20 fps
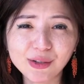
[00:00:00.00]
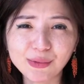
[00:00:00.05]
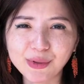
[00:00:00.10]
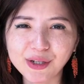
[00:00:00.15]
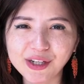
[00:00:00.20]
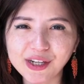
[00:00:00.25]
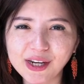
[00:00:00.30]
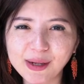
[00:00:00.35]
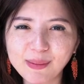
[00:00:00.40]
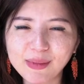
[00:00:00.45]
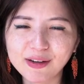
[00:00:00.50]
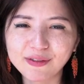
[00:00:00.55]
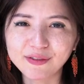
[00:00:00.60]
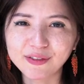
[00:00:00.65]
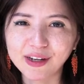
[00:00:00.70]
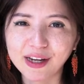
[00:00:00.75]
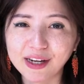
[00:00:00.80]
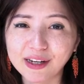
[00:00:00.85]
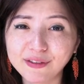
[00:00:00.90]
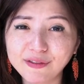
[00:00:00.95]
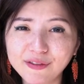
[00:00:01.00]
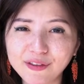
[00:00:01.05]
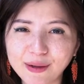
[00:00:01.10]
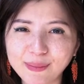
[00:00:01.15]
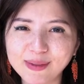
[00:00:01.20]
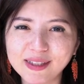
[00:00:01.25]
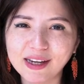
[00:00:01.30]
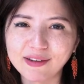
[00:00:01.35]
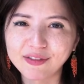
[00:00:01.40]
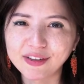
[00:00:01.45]
to redeem a flight
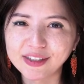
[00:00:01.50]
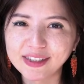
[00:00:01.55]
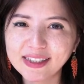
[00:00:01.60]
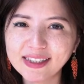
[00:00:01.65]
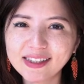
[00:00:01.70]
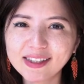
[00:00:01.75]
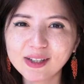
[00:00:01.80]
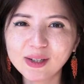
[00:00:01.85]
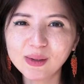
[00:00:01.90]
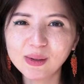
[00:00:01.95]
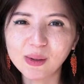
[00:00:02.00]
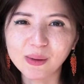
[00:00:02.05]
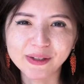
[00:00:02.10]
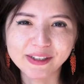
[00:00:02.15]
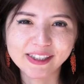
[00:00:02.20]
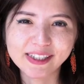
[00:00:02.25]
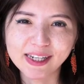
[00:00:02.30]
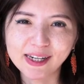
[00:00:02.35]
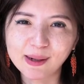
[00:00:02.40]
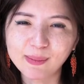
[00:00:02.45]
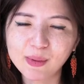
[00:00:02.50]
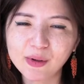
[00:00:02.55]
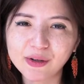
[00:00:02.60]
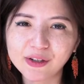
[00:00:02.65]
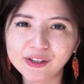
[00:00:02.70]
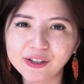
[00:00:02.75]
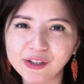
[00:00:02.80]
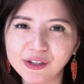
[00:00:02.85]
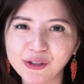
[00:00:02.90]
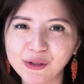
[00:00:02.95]
from San Francisco or
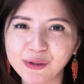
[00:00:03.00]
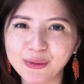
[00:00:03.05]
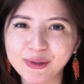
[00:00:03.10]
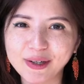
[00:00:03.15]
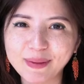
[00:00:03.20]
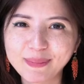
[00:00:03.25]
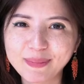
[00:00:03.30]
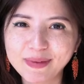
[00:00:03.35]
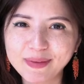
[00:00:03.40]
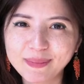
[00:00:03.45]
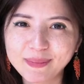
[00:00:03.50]
Singapore to Europe.